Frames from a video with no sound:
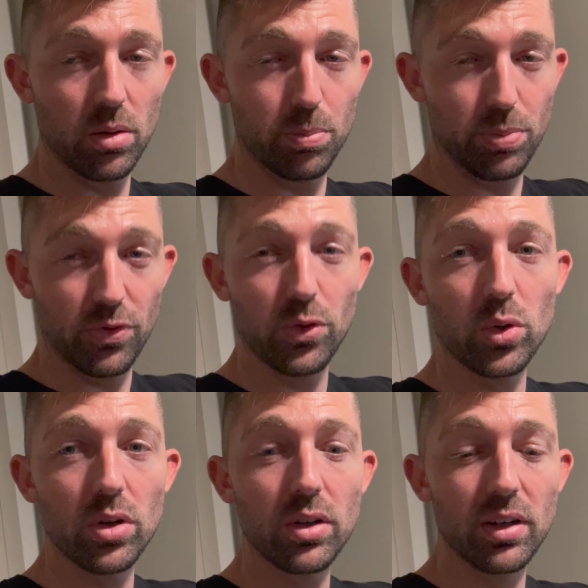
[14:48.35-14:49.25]

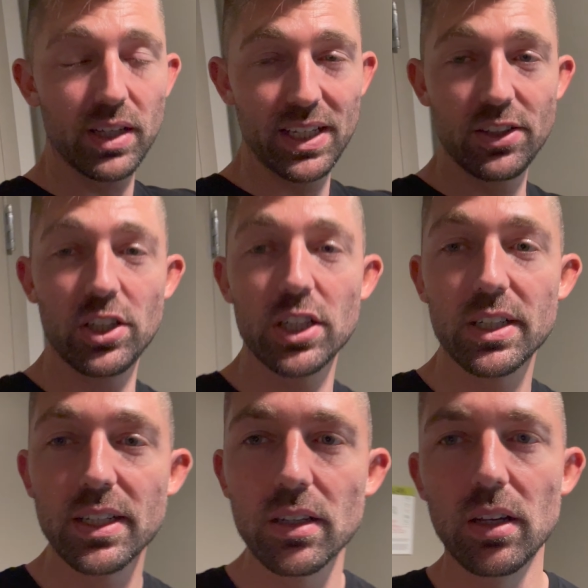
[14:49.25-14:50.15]
before and
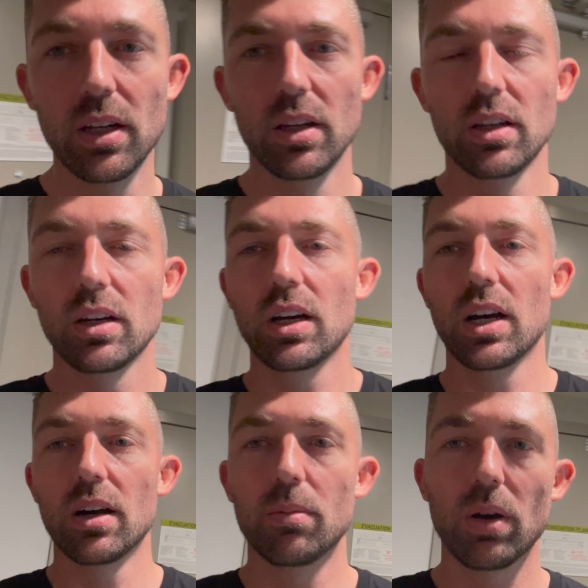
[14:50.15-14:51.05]
during
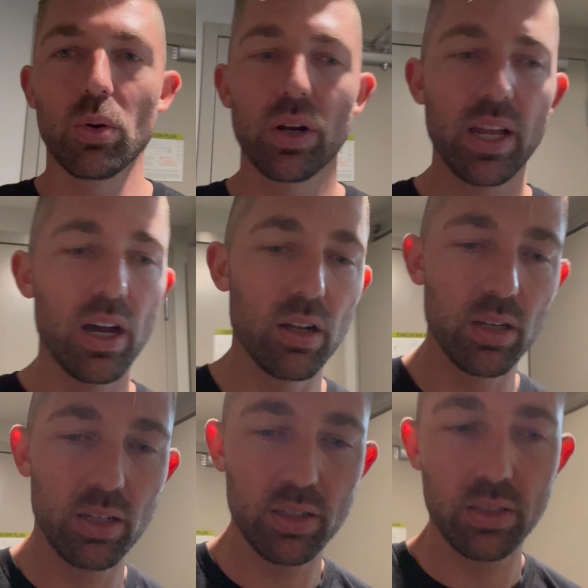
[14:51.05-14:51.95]
uh, my workout.
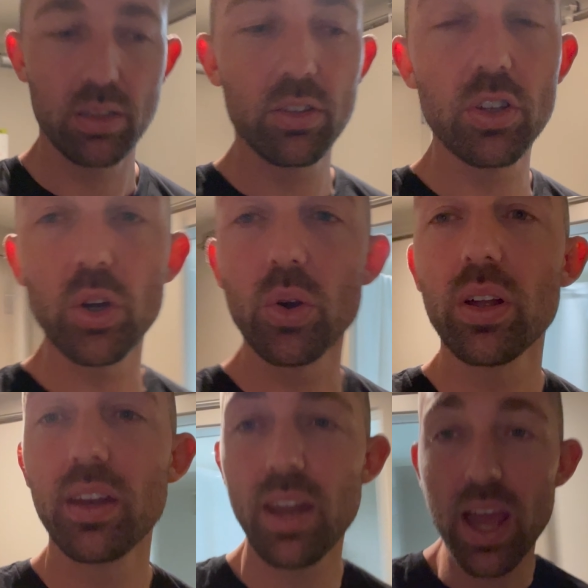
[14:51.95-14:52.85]
So
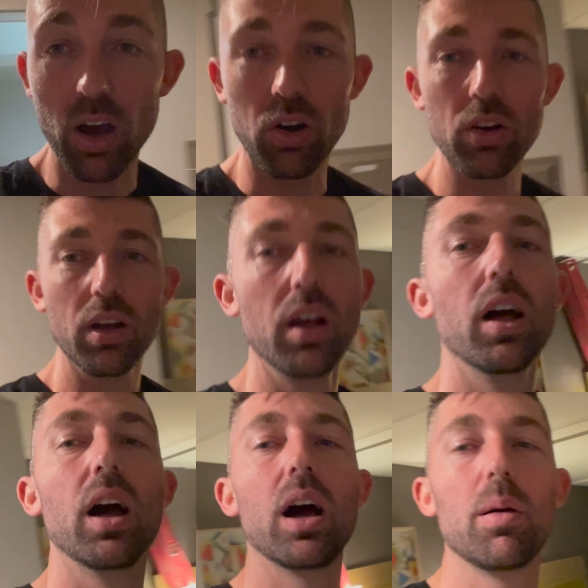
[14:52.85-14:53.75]
now
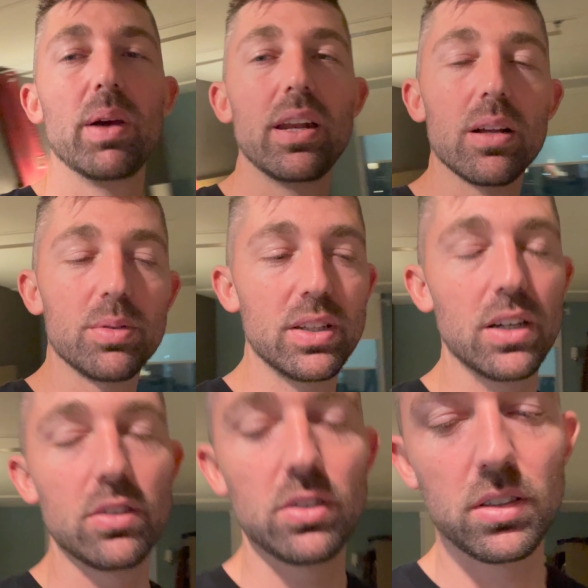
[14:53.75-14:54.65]
I'm heading
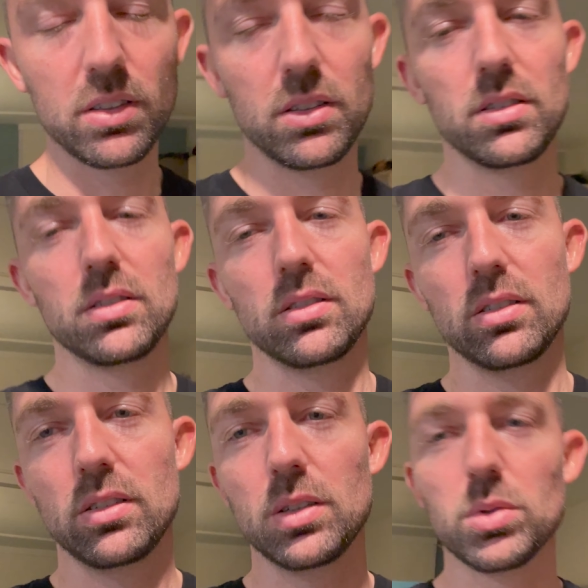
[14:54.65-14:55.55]
upstairs
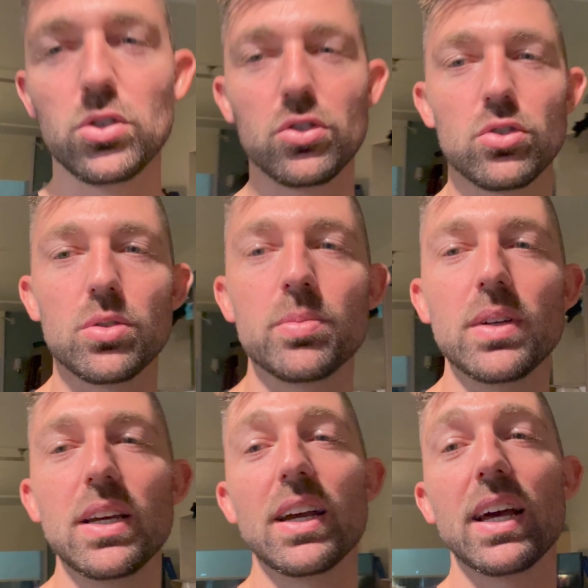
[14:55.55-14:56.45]
to Bruce's room
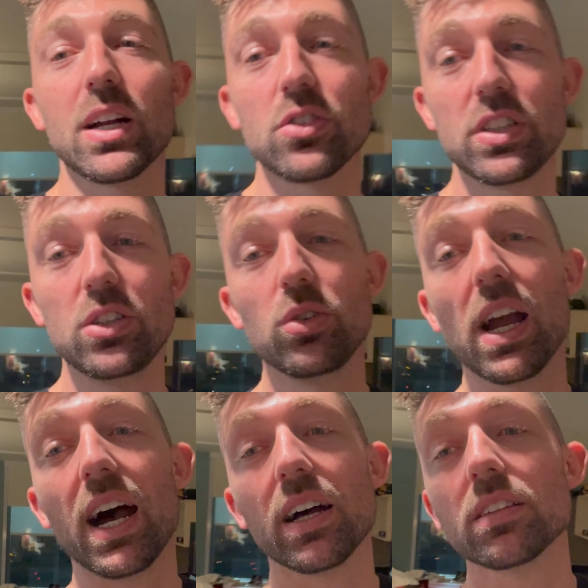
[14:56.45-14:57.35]
and I'll see you
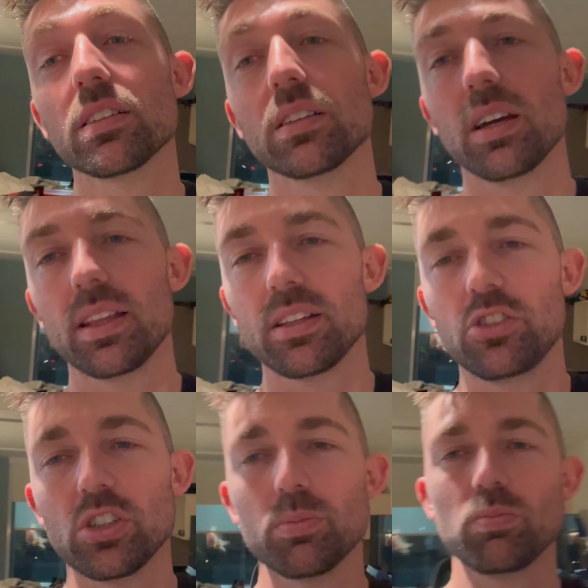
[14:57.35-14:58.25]
guys at the
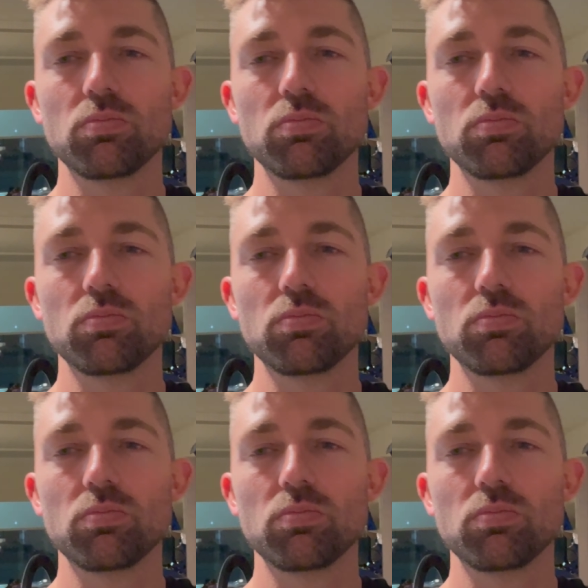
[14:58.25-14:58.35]
gym.